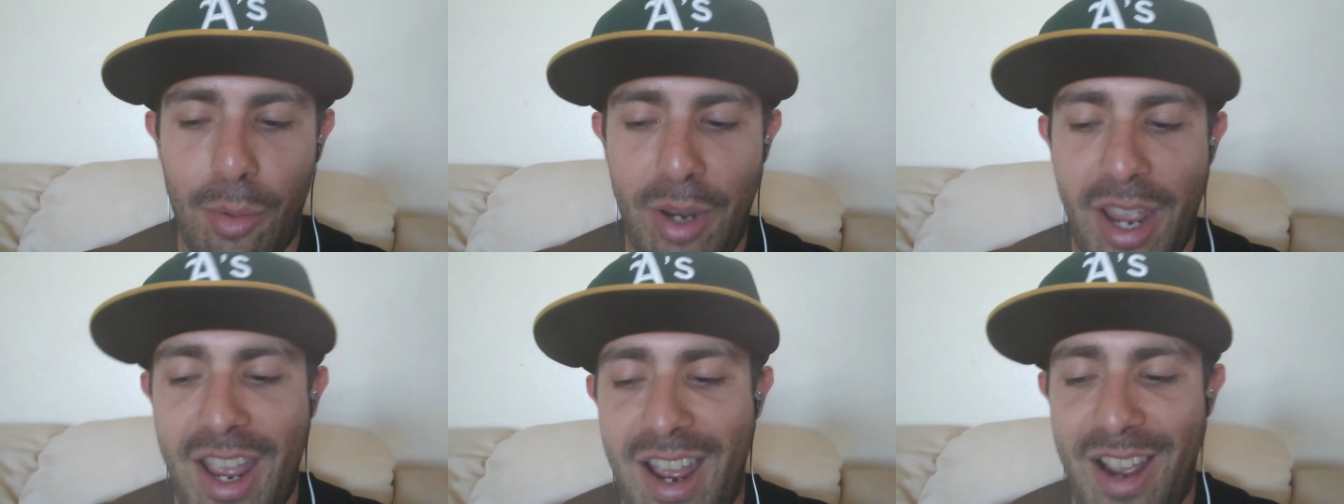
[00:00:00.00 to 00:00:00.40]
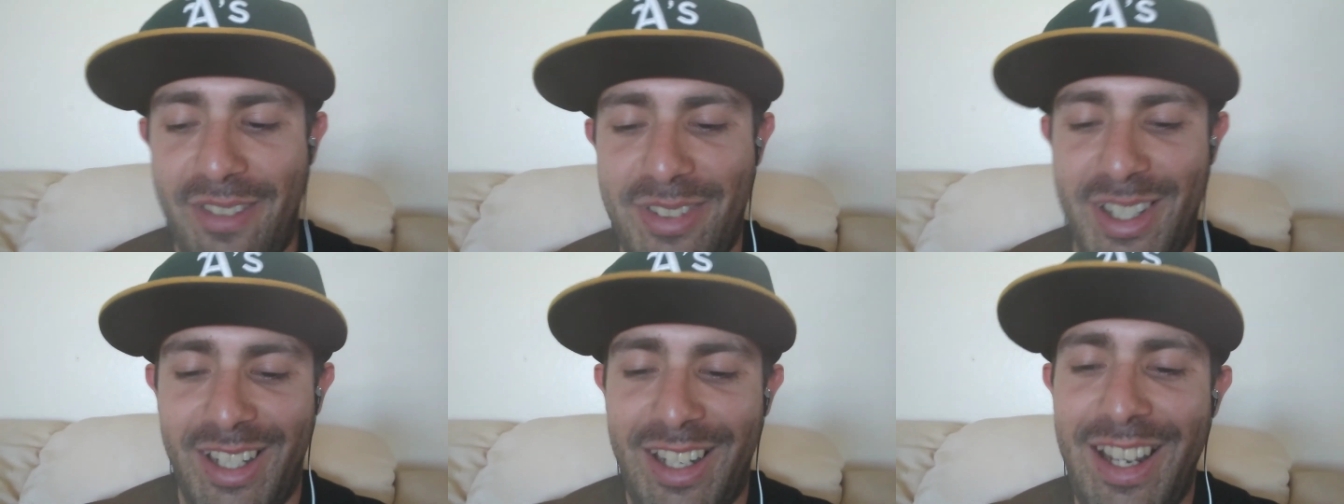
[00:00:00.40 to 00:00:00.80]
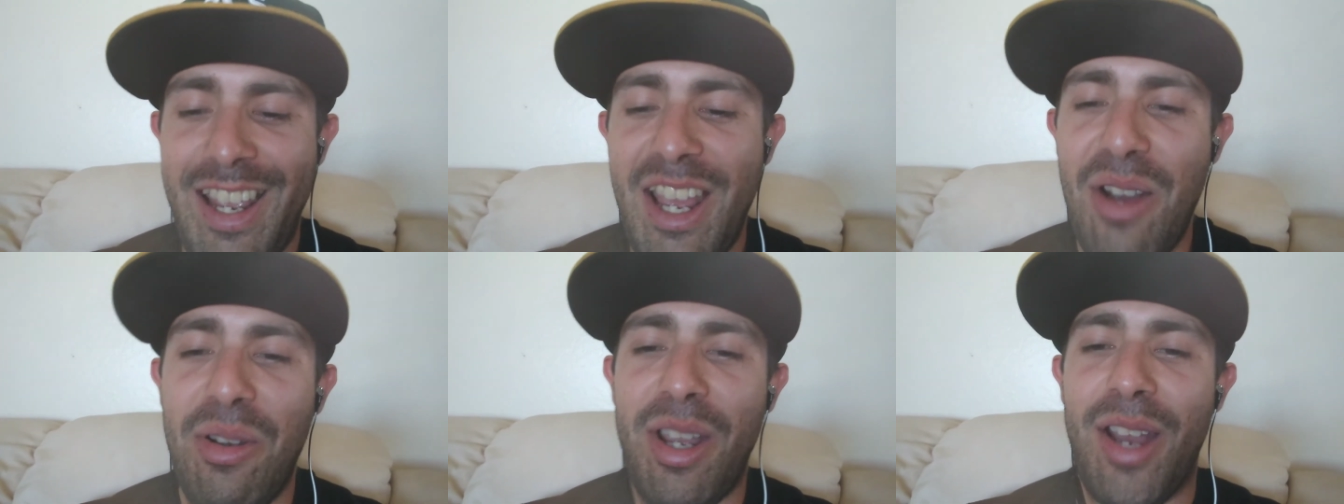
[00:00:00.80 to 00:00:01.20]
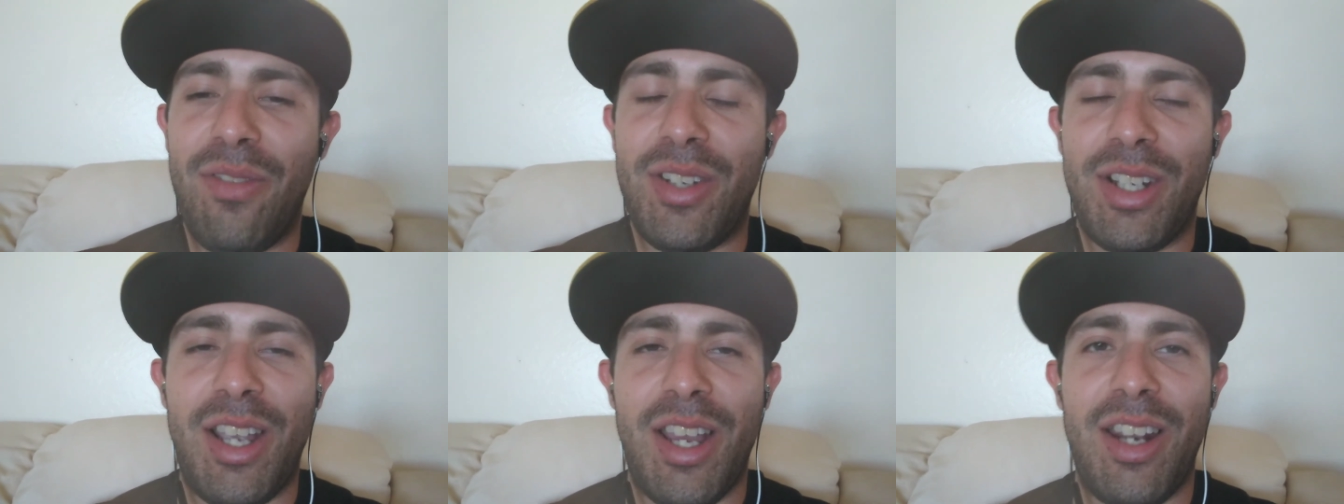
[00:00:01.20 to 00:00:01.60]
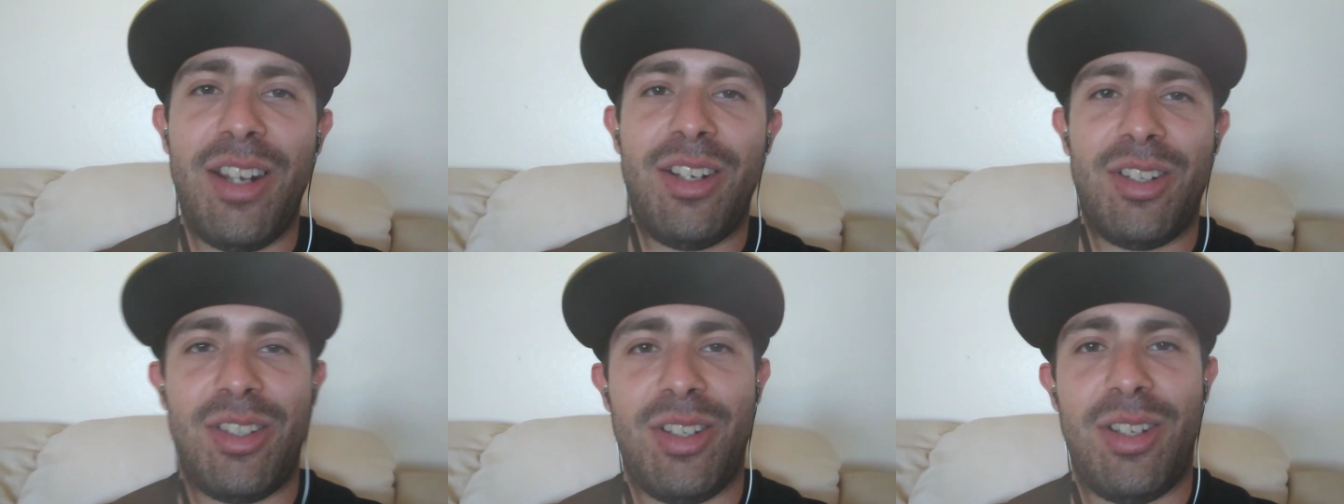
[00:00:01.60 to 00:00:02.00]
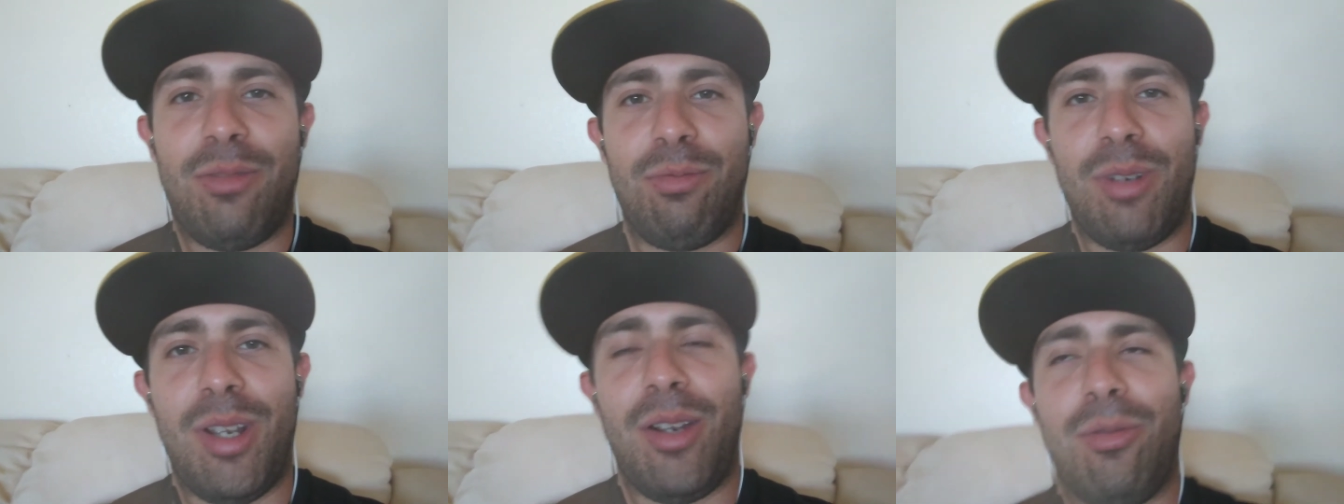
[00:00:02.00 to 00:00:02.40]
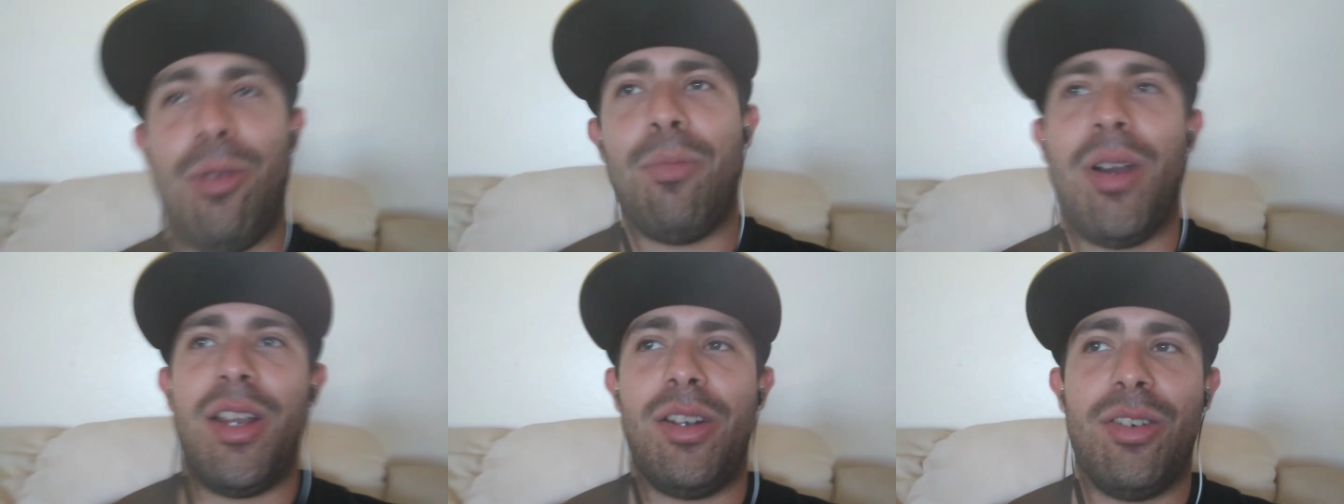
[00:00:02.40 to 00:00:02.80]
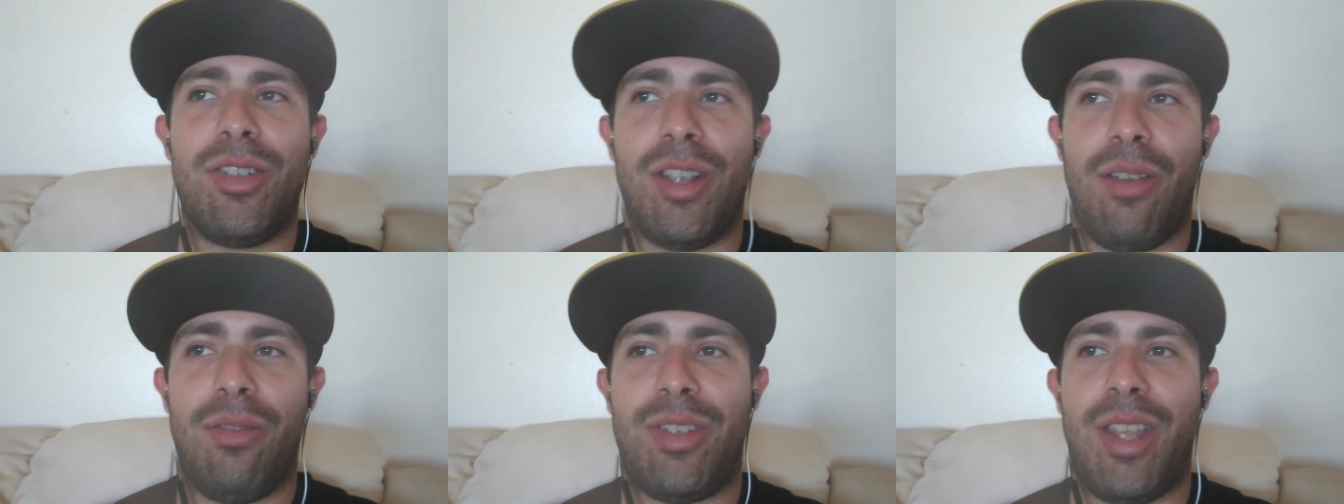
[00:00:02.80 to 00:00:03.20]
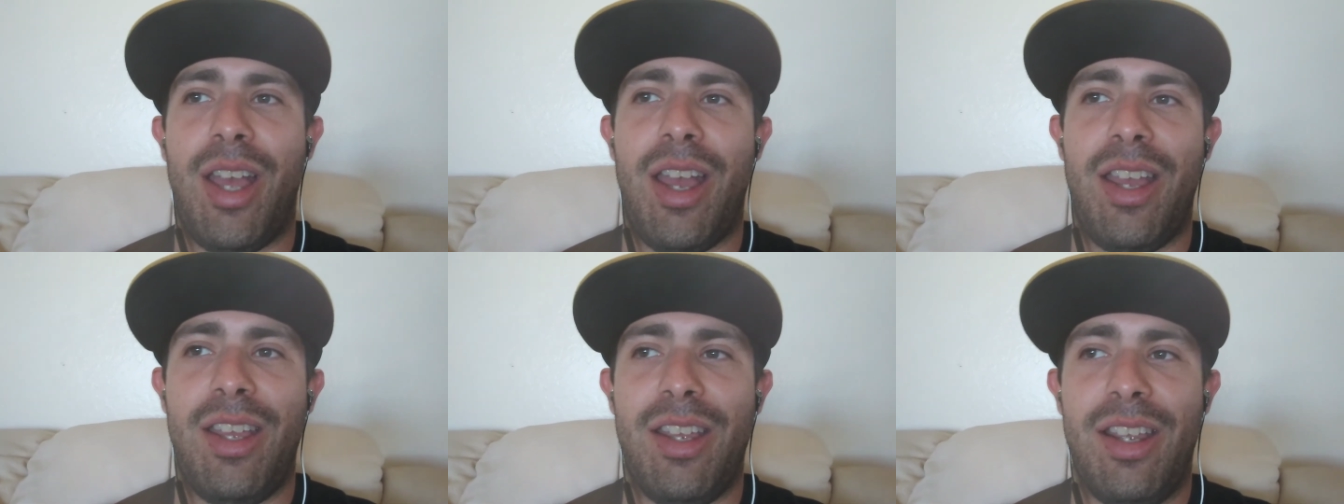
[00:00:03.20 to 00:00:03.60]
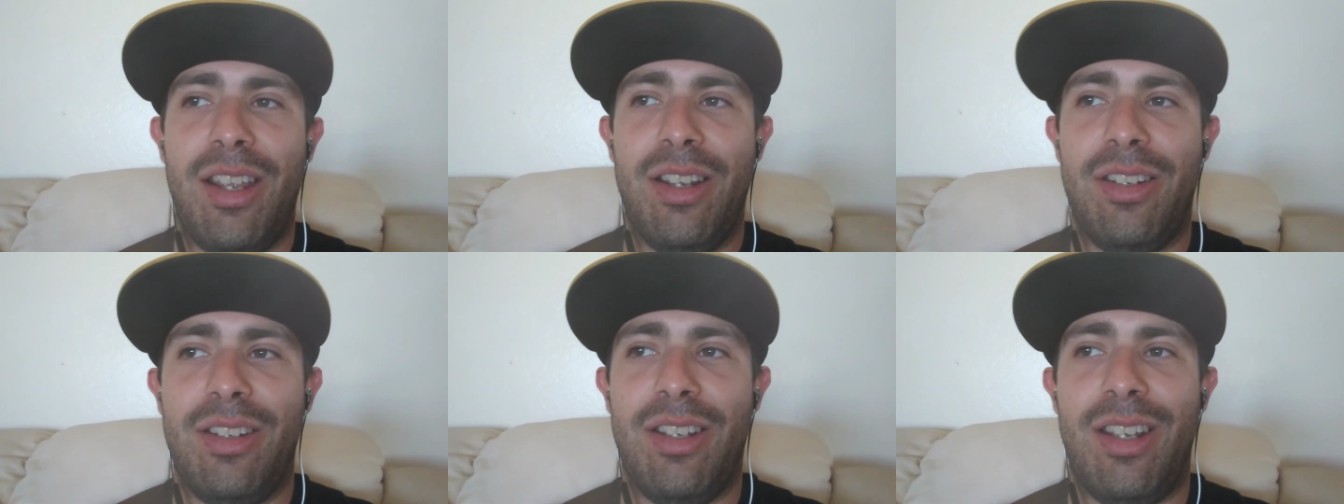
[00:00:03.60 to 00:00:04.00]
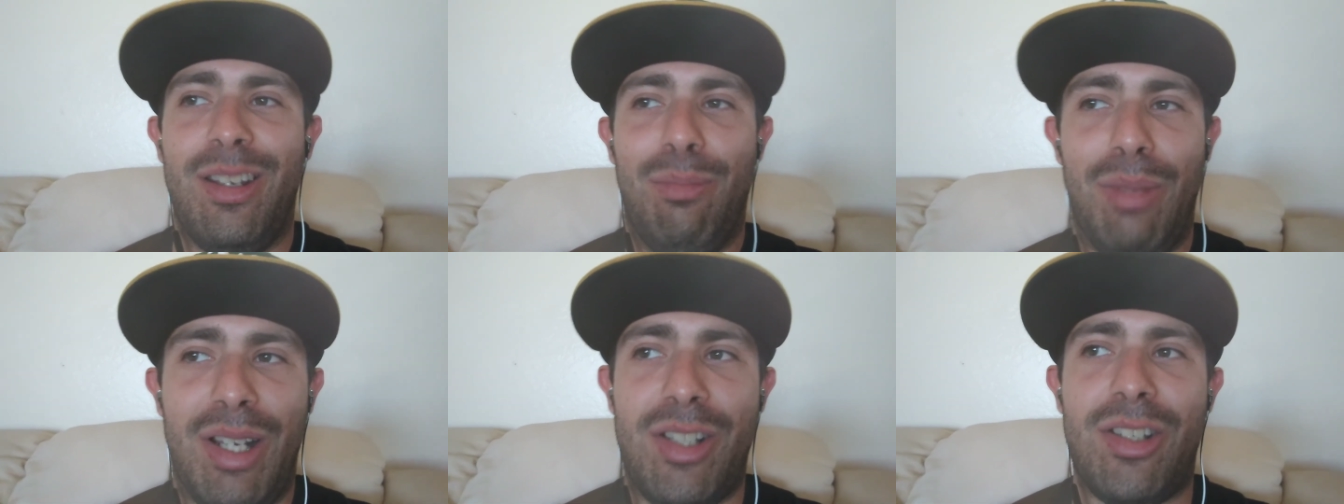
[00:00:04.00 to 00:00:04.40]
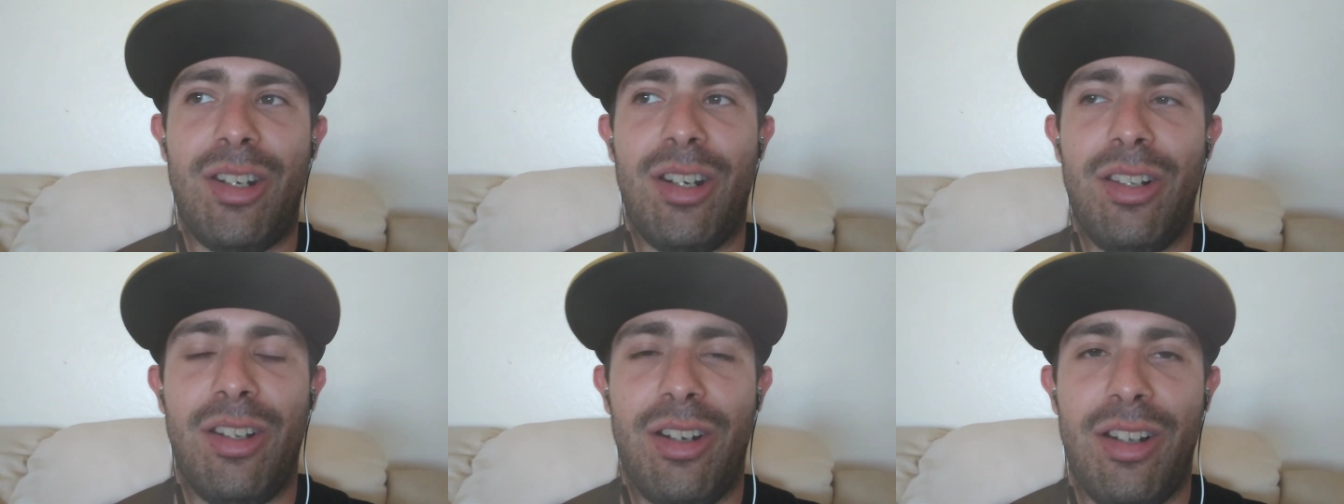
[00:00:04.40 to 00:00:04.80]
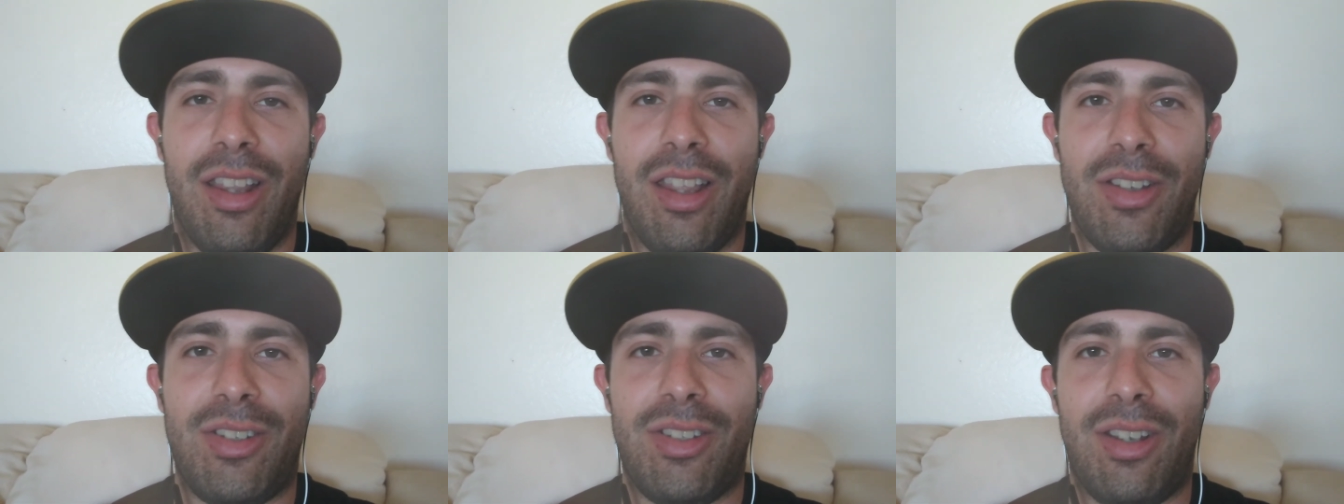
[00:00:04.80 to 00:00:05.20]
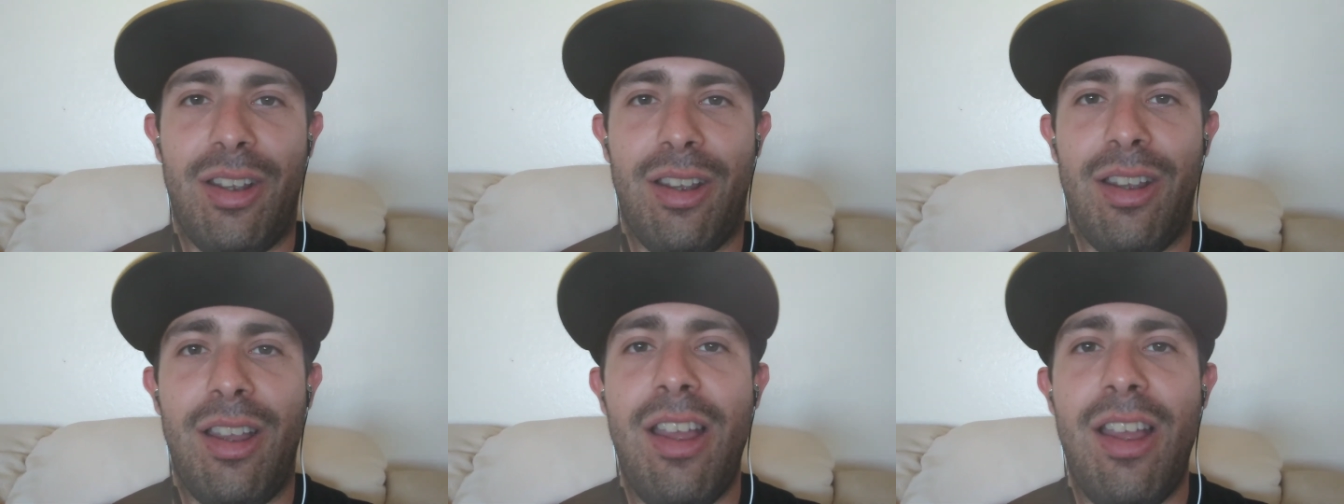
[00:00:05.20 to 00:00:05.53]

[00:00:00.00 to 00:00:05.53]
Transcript: have to we have to kind of just uh, remind ourselves that, and it makes it a little less uh,